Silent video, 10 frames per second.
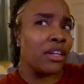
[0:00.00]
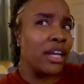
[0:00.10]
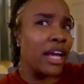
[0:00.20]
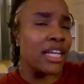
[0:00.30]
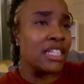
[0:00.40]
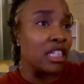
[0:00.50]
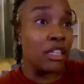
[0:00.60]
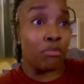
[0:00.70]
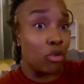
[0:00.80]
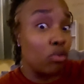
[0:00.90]
day I see
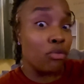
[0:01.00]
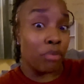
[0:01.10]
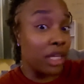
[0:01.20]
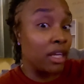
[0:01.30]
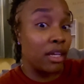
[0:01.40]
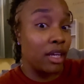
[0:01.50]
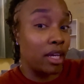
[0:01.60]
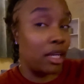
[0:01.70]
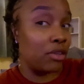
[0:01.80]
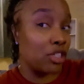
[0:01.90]
movement
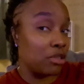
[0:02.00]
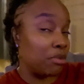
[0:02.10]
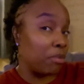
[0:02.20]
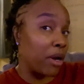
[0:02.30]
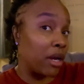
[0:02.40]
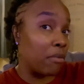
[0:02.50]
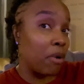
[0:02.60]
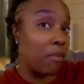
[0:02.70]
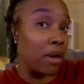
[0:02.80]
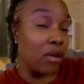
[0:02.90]
and it just be breaking
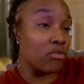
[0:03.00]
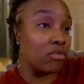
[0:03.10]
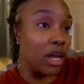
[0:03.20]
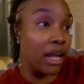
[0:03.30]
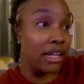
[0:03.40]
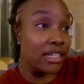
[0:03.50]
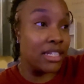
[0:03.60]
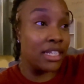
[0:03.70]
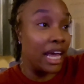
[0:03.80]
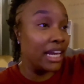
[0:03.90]
apart. But I
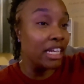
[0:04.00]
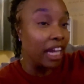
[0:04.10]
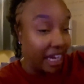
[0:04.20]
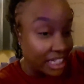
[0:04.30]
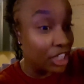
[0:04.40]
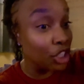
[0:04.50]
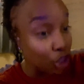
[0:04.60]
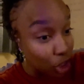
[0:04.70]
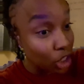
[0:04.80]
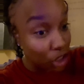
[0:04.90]
didn't like
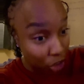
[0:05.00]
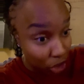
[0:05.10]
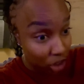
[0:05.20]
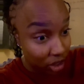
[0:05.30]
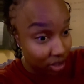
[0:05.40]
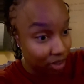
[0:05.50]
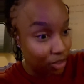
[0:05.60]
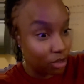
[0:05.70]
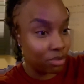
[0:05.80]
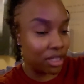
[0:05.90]
look, you
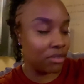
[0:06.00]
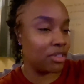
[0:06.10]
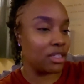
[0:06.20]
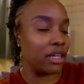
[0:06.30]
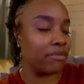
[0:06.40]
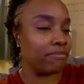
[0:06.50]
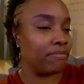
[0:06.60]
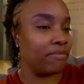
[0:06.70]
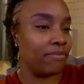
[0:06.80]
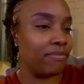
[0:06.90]
know what I'm saying? I was just like,
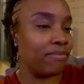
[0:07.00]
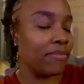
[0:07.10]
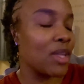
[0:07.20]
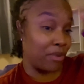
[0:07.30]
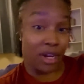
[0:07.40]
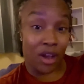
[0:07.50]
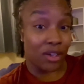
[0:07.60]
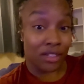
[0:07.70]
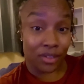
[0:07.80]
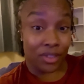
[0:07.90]
but I
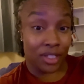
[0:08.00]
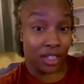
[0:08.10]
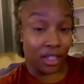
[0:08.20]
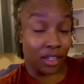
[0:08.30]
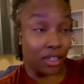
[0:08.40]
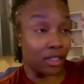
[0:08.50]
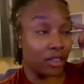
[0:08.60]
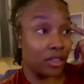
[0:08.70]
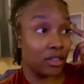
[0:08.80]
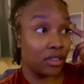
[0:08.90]
also seen